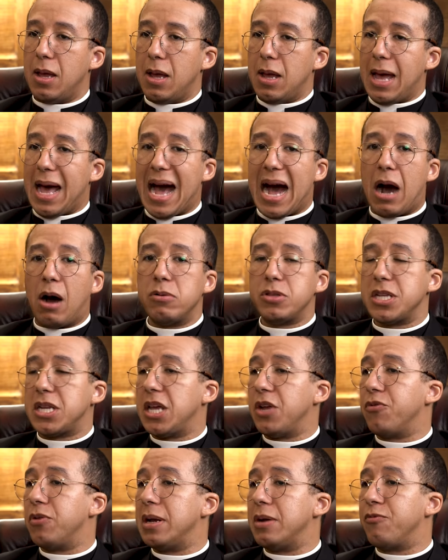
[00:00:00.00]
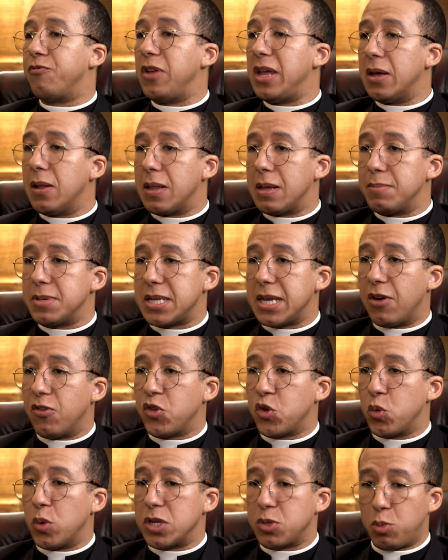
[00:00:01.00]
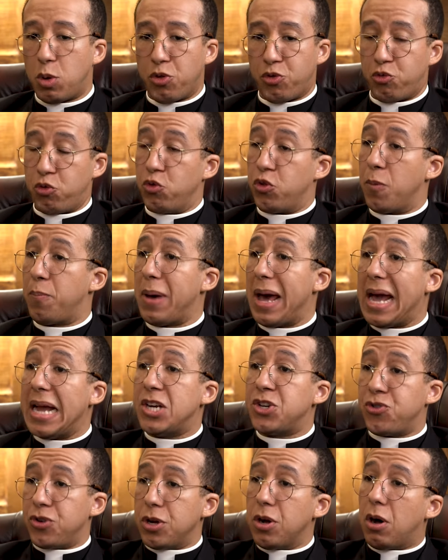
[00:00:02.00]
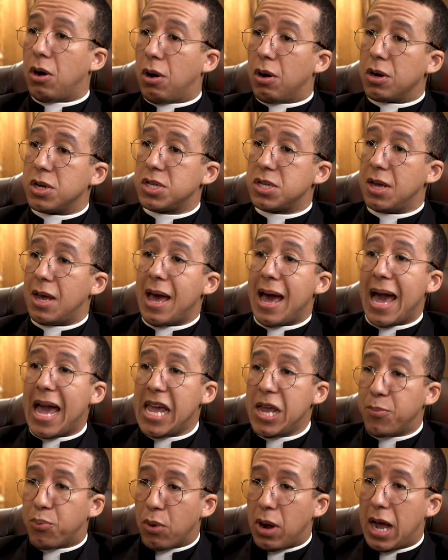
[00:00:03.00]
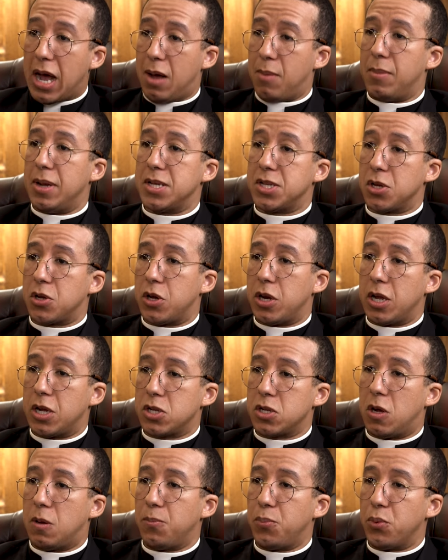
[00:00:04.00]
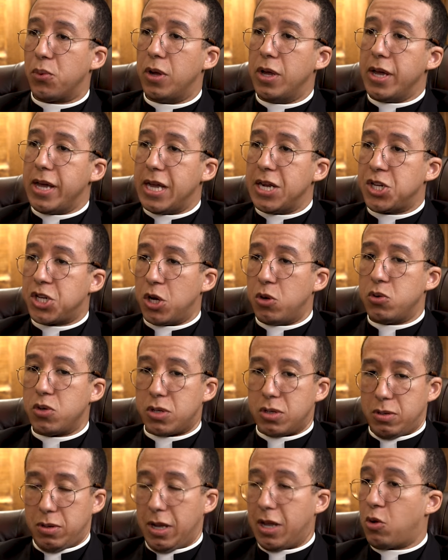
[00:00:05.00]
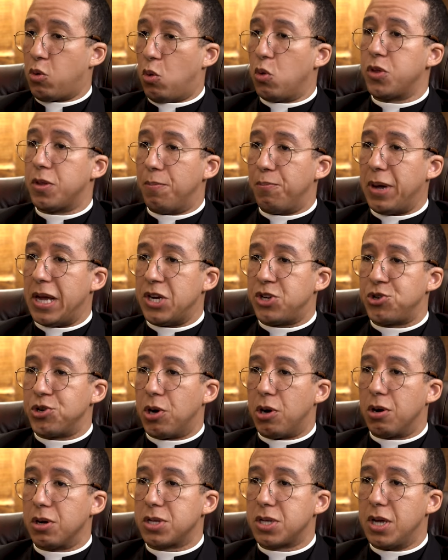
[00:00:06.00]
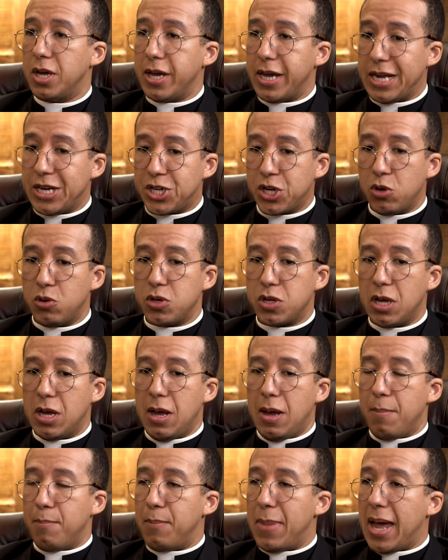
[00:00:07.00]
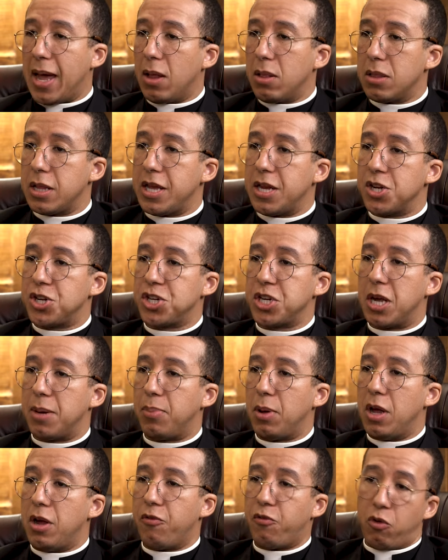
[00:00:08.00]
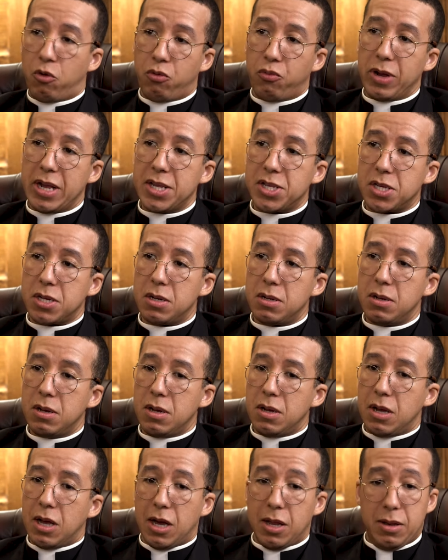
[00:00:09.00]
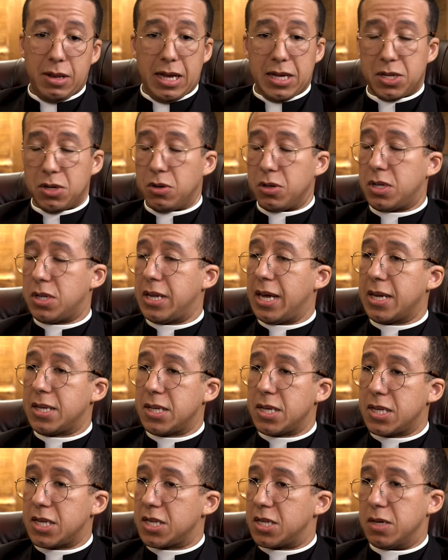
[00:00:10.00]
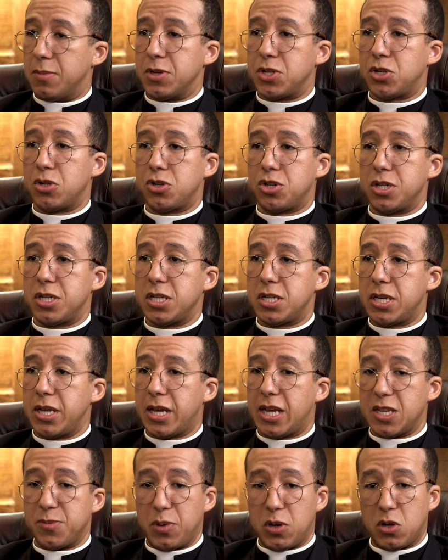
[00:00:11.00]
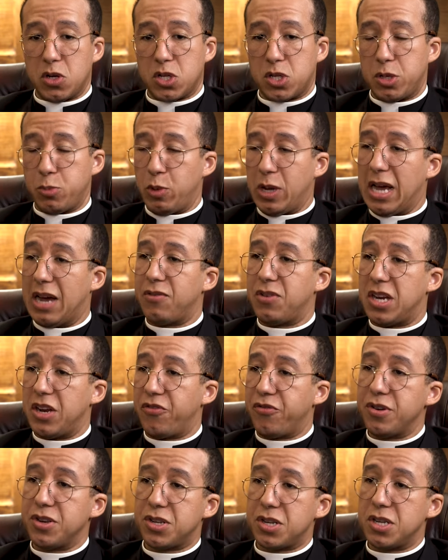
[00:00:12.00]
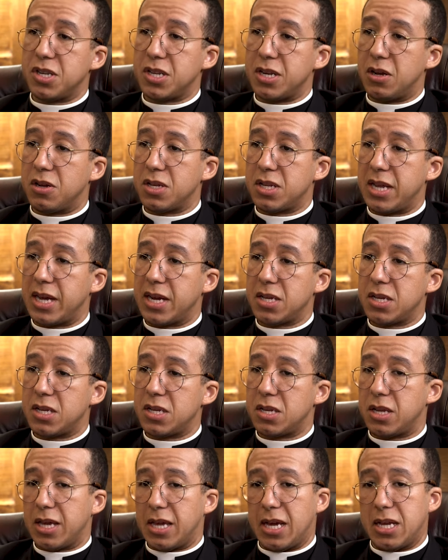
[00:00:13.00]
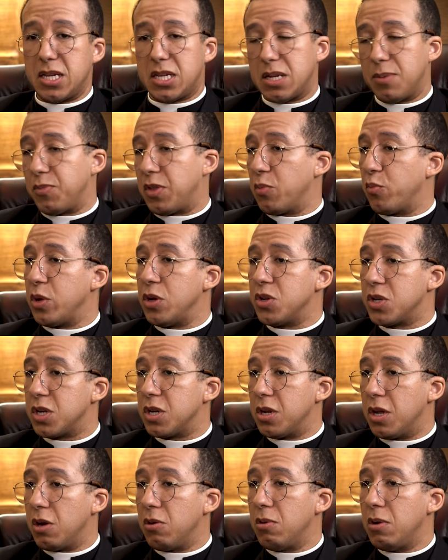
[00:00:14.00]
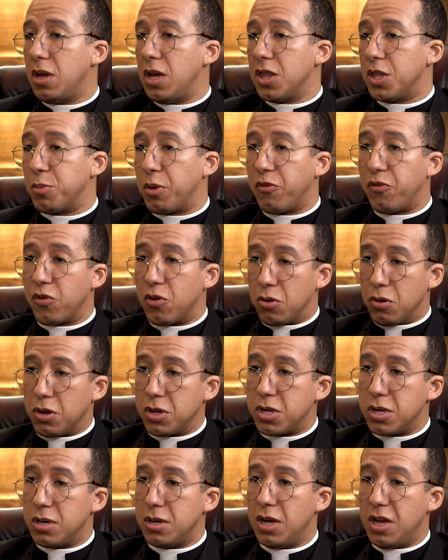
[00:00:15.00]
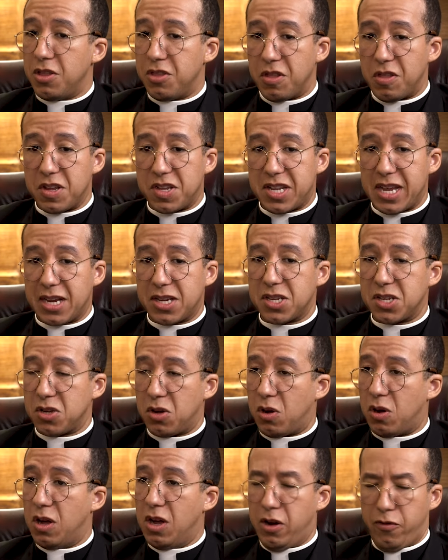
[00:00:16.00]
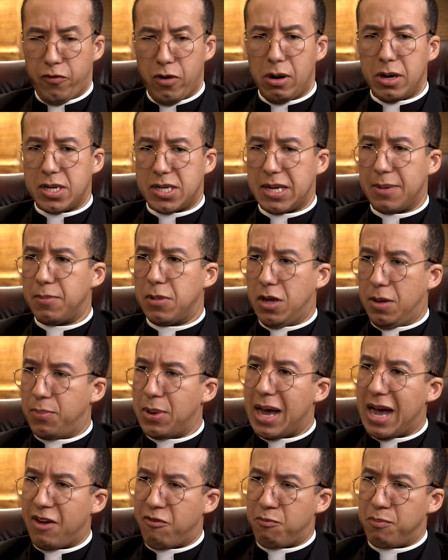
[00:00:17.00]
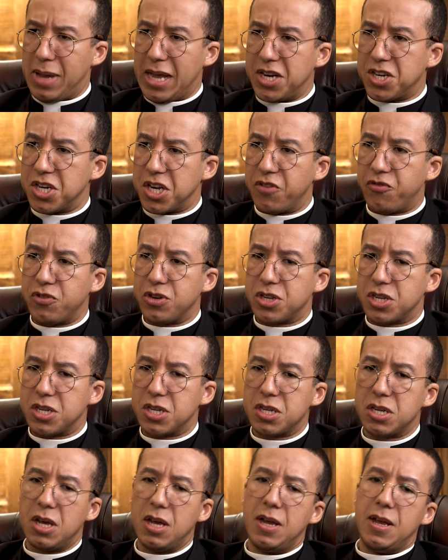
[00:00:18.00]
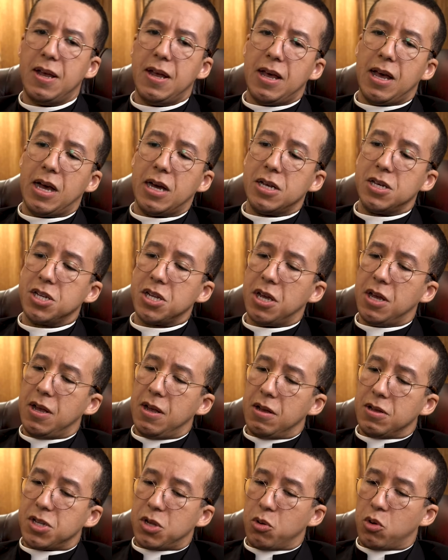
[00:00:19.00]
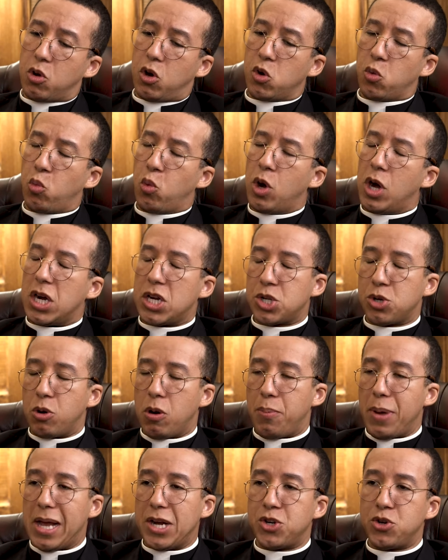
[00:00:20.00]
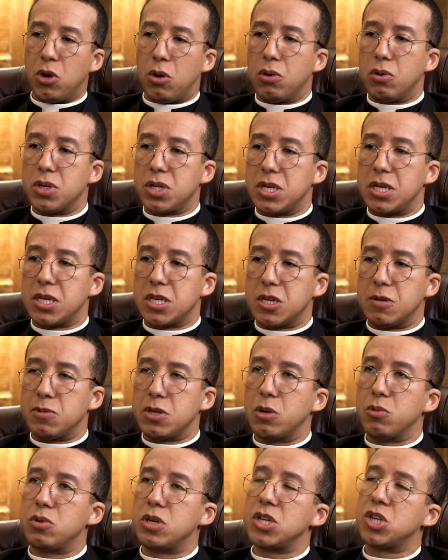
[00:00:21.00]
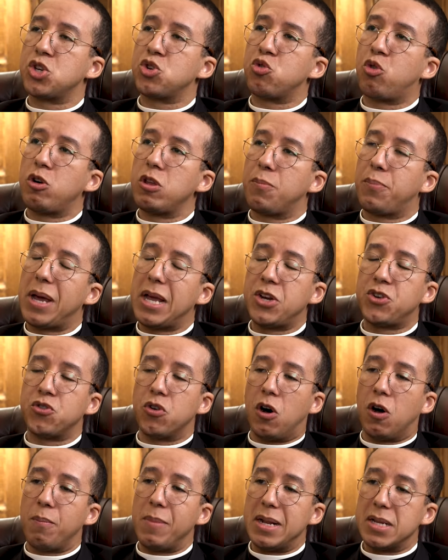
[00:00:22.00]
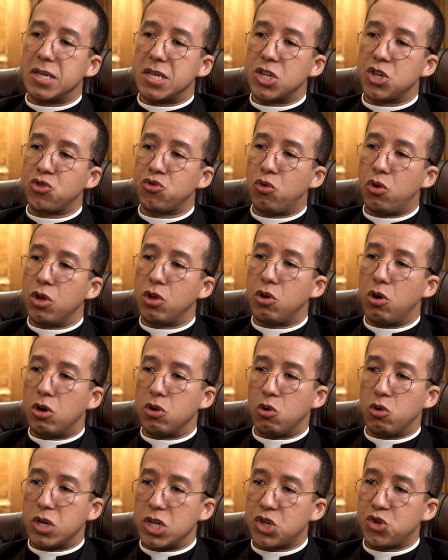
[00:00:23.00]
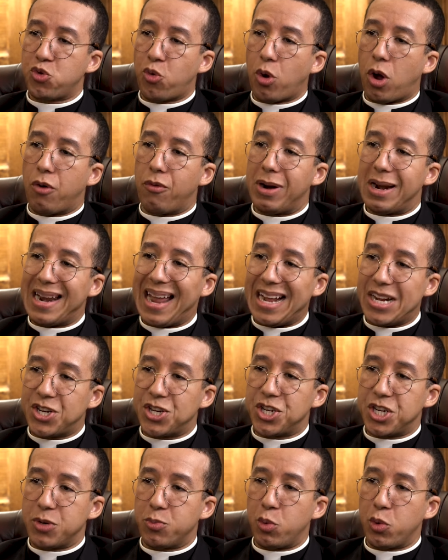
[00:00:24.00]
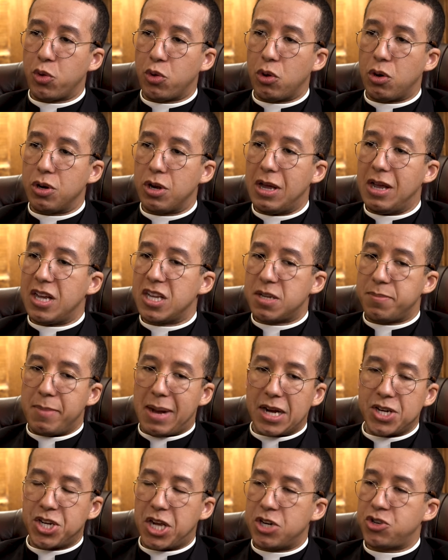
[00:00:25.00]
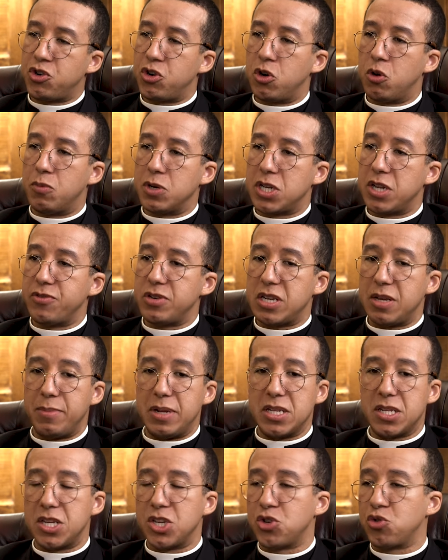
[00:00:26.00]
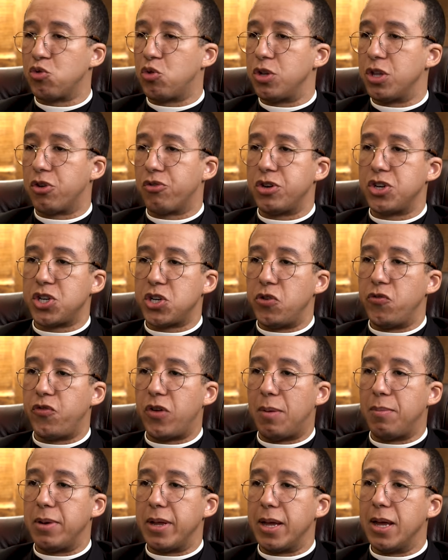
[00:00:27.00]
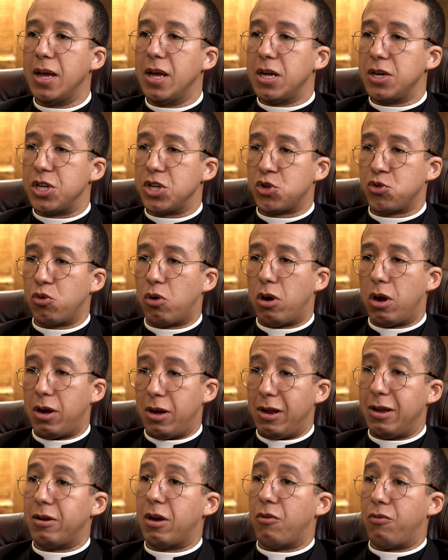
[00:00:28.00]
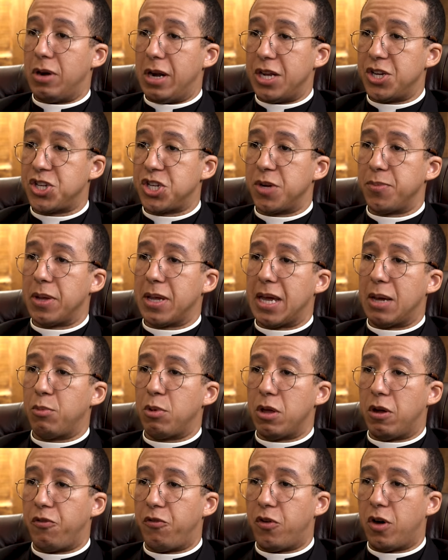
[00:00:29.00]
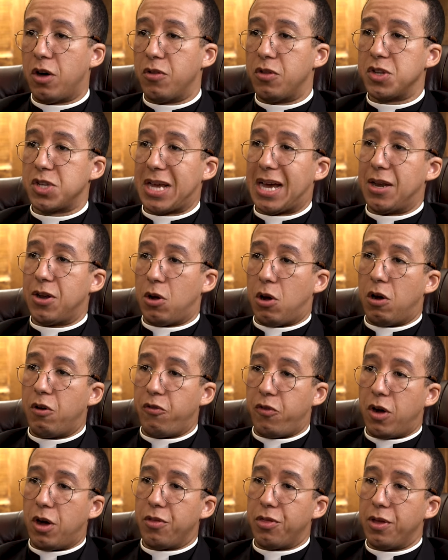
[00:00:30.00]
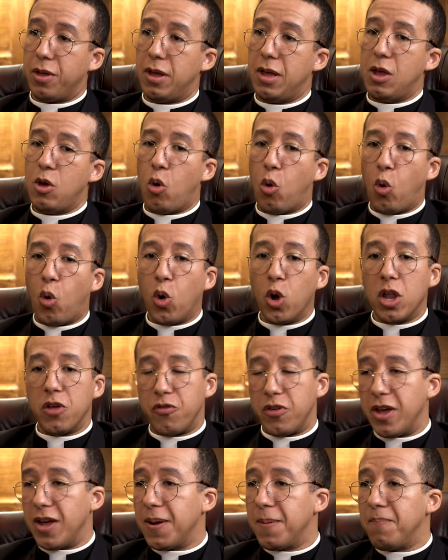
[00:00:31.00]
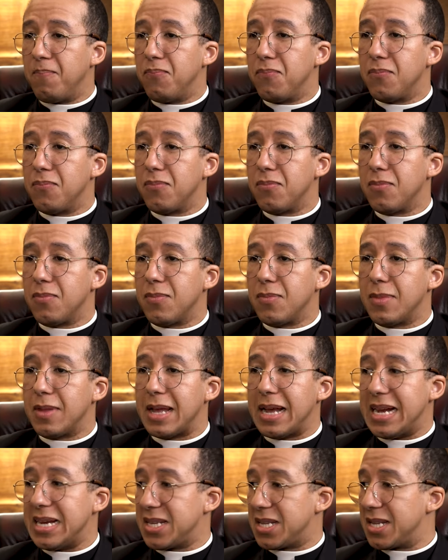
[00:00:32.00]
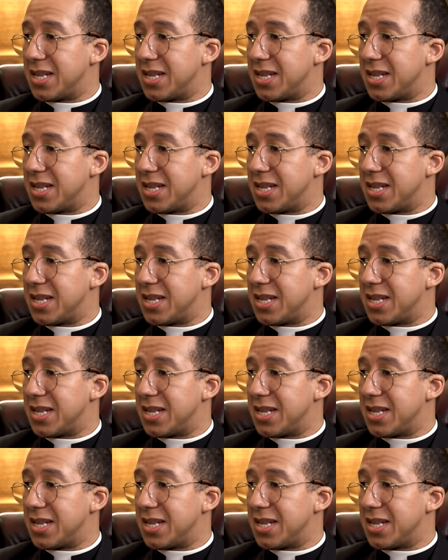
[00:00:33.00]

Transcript: How did He reveal Himself to us? Well, through the patriarchs. Abraham is a good example. He chose, he called them patriarchs. He chose male leadership for a reason and that's not sexist, it's not misogynistic, it's because we have differences in our sexes. Again, something we used to know that we've forgotten, that the sexes are very similar but have major differences. And so God works through a patriarchal system. So destroy the patriarch means destroy God or destroy our relationship with God. Smash heteronormativity means destroy the Christian family, destroy our, our relationship again with our fathers and our father. All of it is the